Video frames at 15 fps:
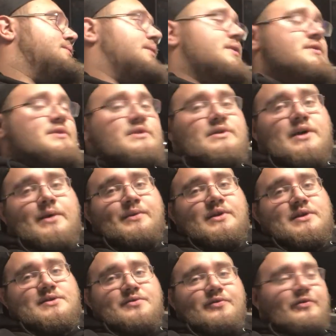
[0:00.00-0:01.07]
Most of the time,
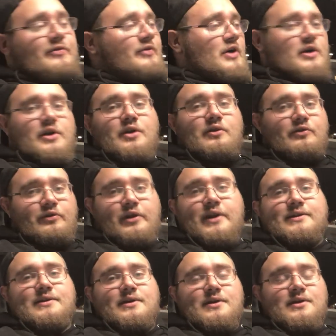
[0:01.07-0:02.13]
it doesn't fucking
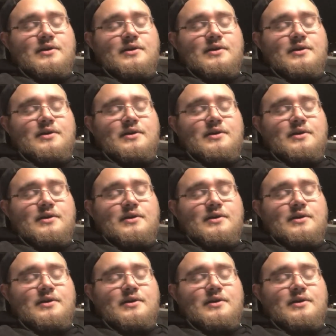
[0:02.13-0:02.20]
fit.